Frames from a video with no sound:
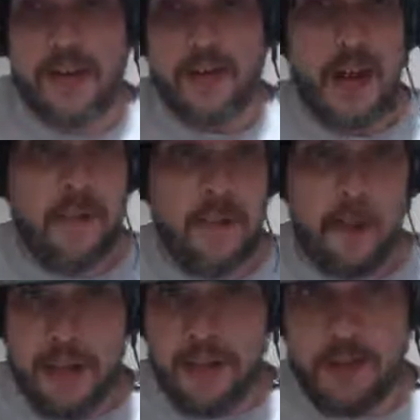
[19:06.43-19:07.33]
they're having a
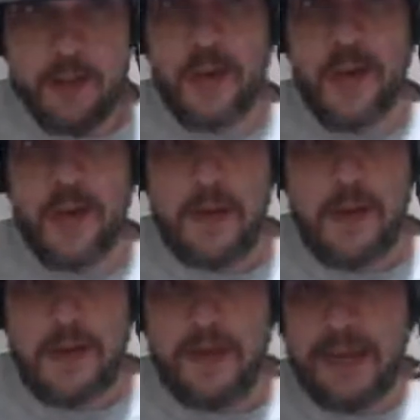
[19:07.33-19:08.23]
big show,
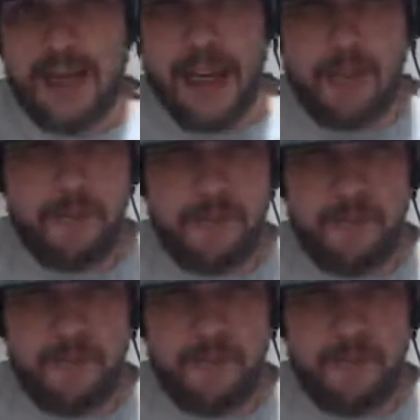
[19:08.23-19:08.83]
big like